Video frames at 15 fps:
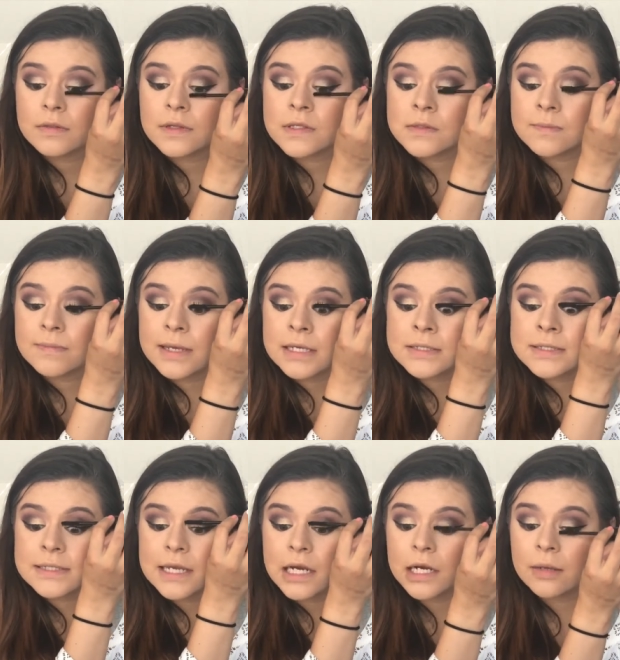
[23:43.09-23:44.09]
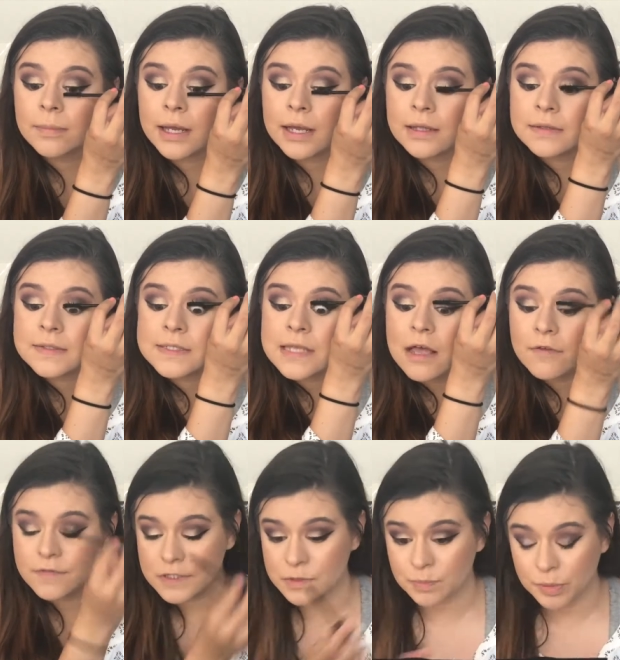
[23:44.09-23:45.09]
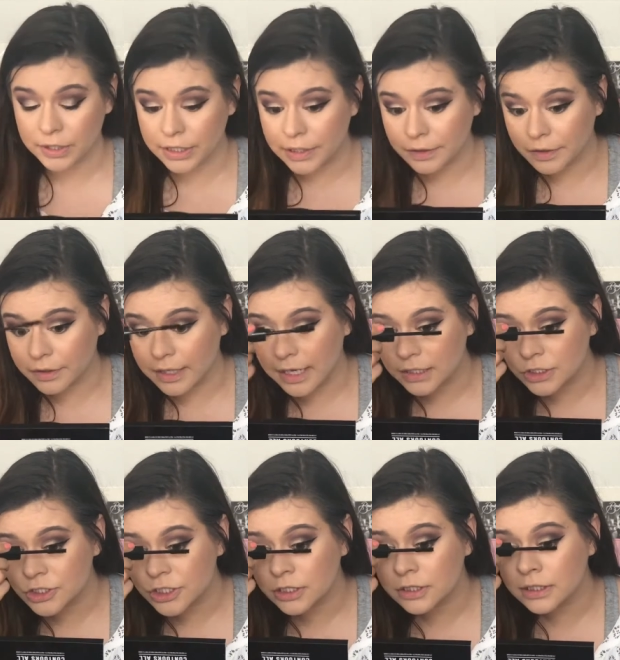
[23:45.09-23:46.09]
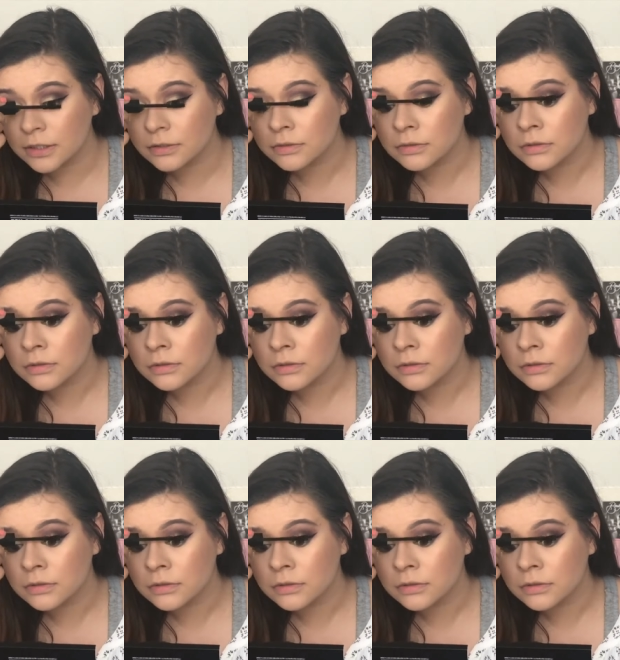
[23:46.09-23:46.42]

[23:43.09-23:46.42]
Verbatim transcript: This mascara by itself is pretty good actually.